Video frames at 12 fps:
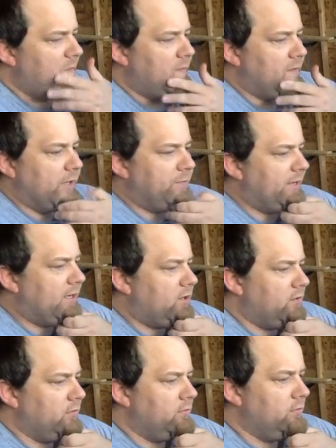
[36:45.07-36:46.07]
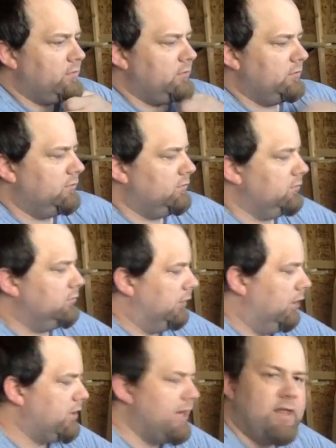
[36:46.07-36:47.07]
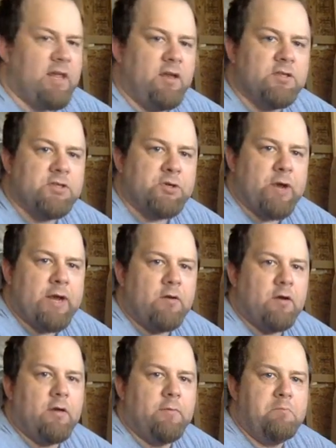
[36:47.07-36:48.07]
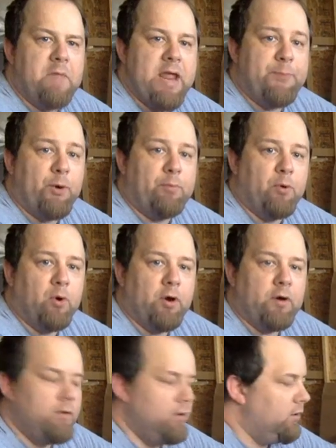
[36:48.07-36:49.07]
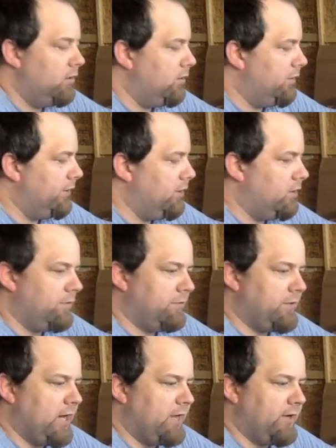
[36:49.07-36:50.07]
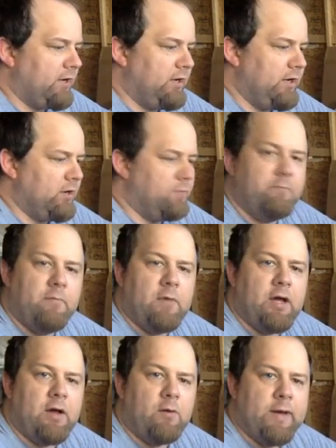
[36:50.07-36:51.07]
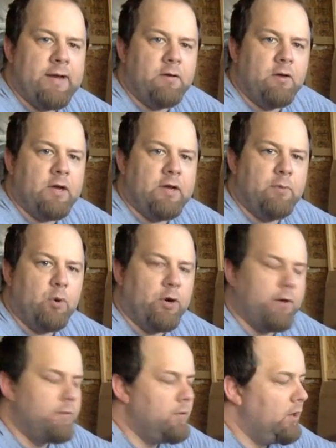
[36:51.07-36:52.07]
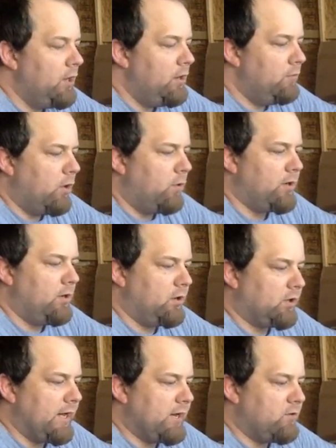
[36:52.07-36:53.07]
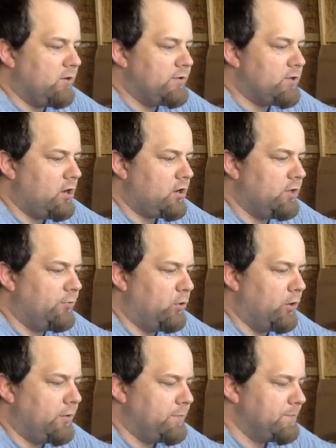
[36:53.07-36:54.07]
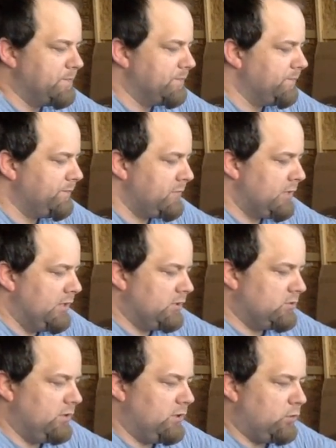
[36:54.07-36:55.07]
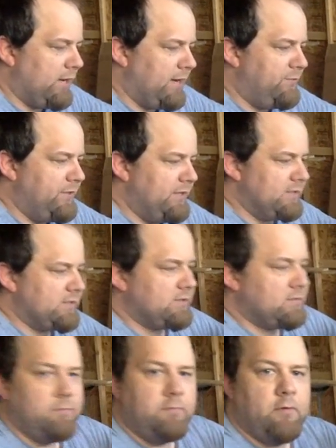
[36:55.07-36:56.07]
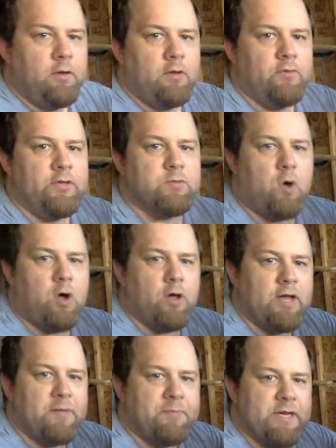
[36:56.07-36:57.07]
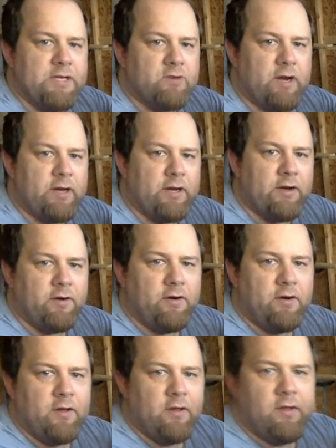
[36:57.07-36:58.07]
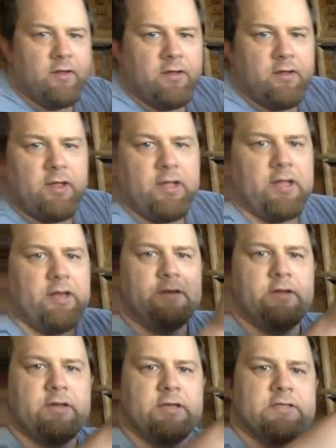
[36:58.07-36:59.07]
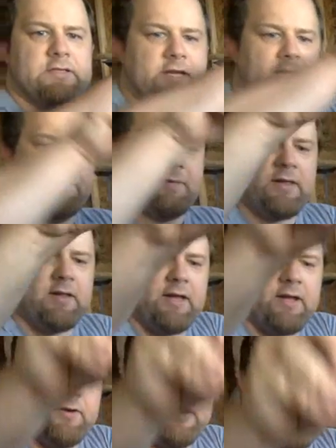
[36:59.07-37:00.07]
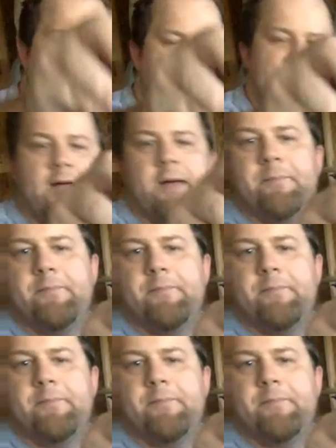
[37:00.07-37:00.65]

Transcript: about, okay, that looks great on a maple board, you know, kind of a clear white looking board. What would it look like on a darker board? So he grabbed this walnut piece right here, and you can see by the lettering up top,